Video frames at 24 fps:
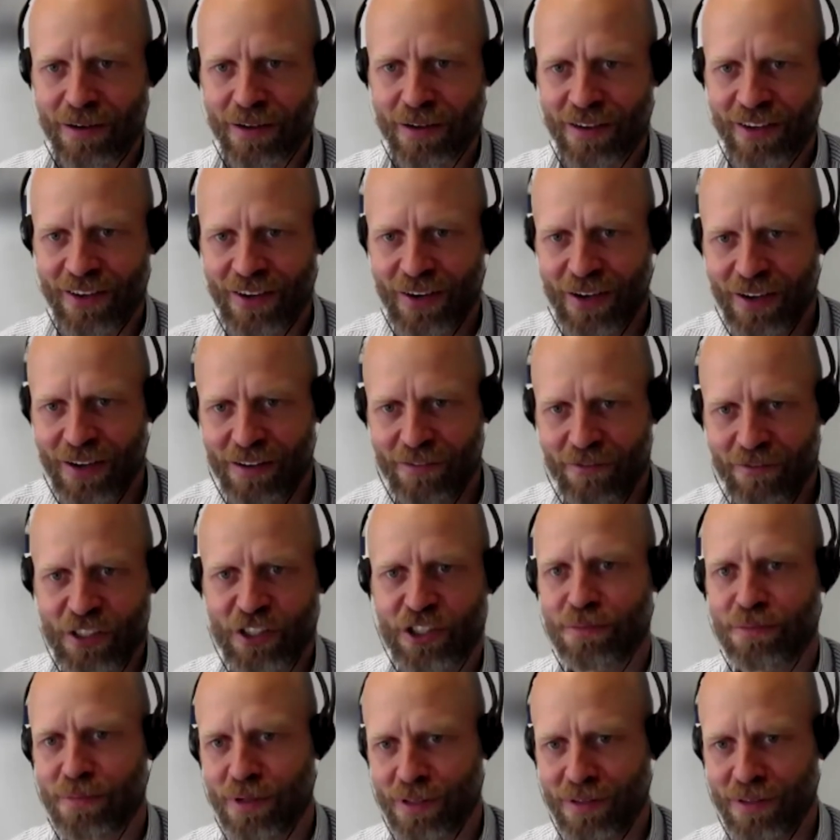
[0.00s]

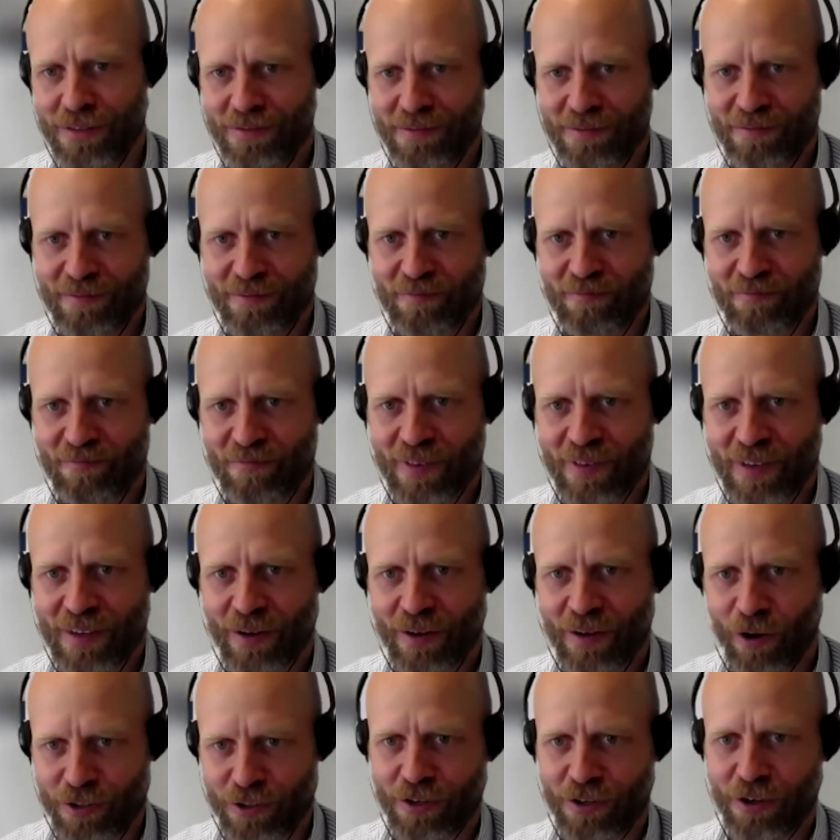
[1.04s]
vegetable,
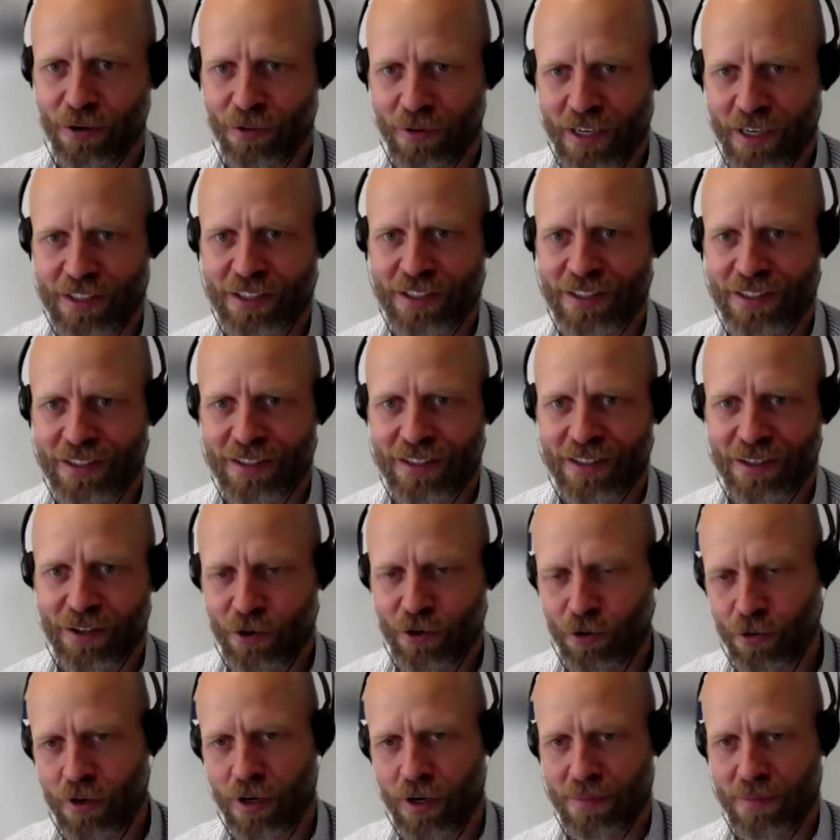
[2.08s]
also known as
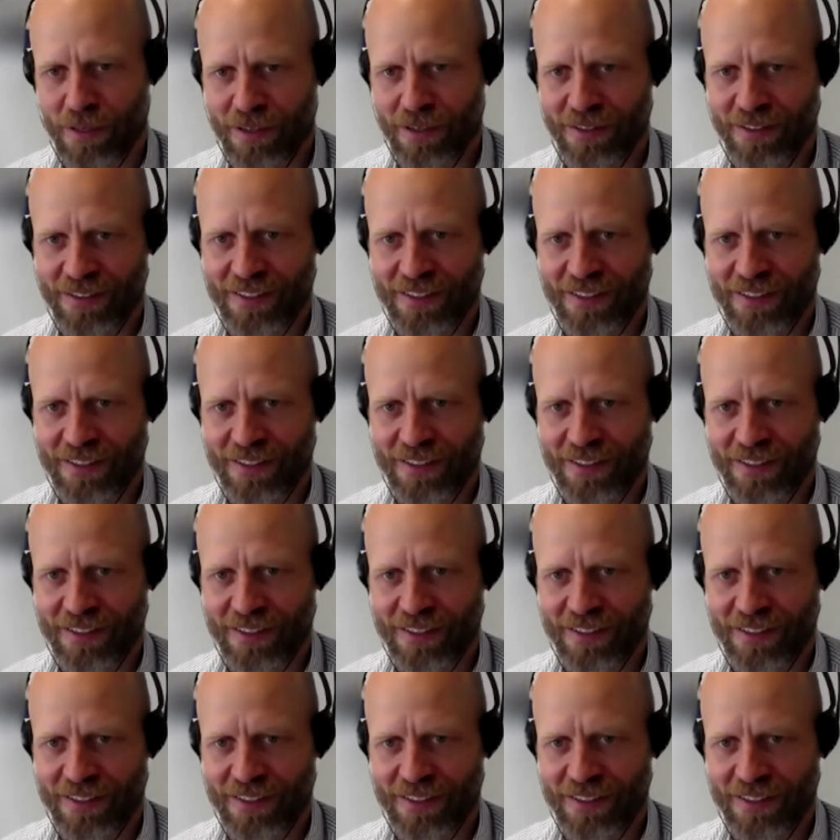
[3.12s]
cucumber,